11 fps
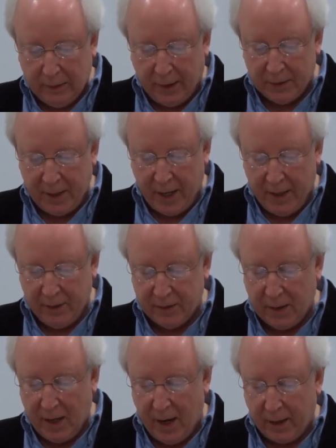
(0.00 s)
Its head is
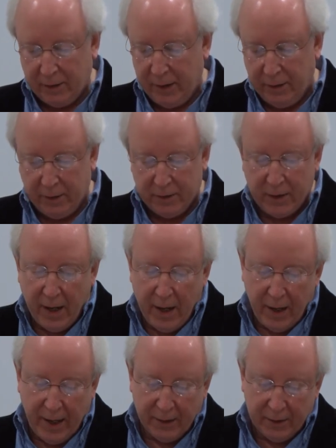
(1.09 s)
cocked and its
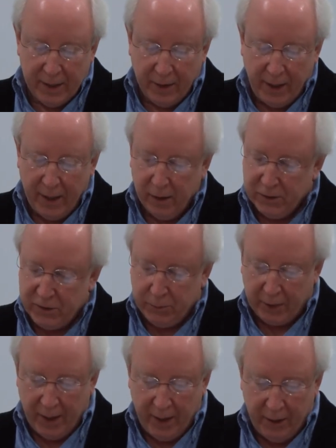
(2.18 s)
antennae are
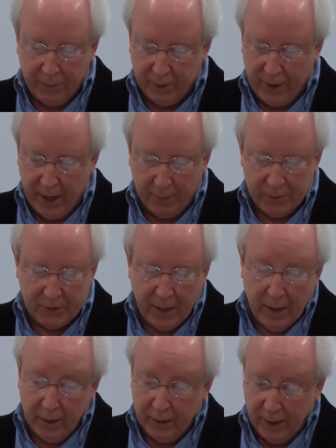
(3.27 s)
splayed, perhaps
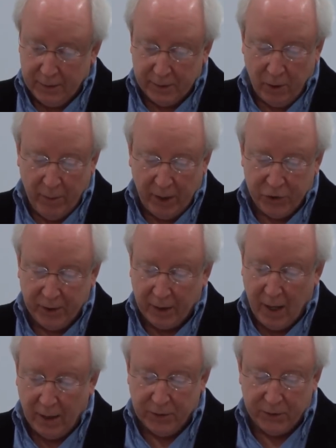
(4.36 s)
not so much in
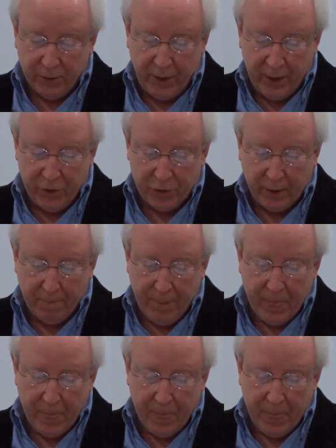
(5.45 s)
consternation